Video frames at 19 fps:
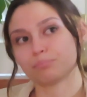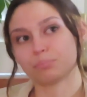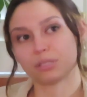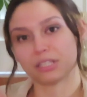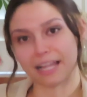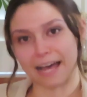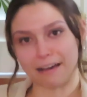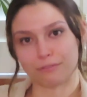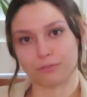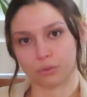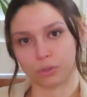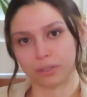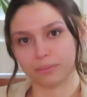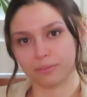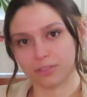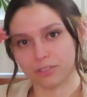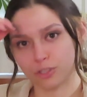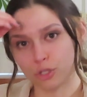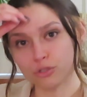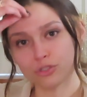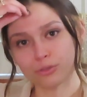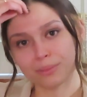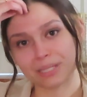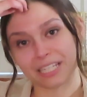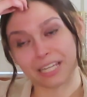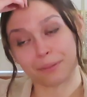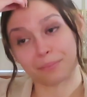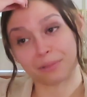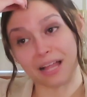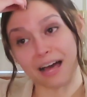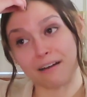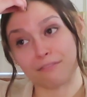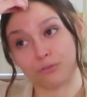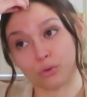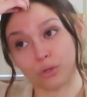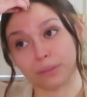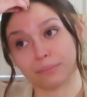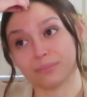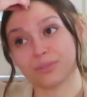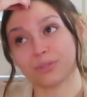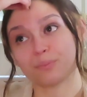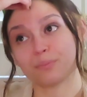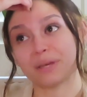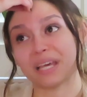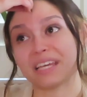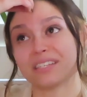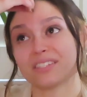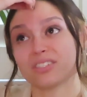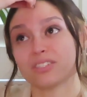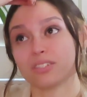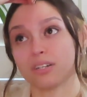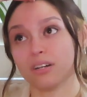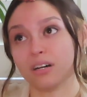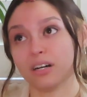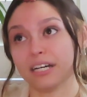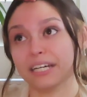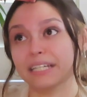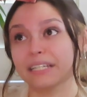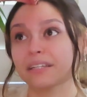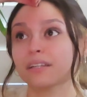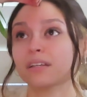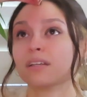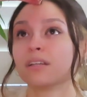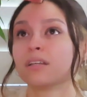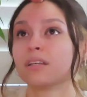platforms based on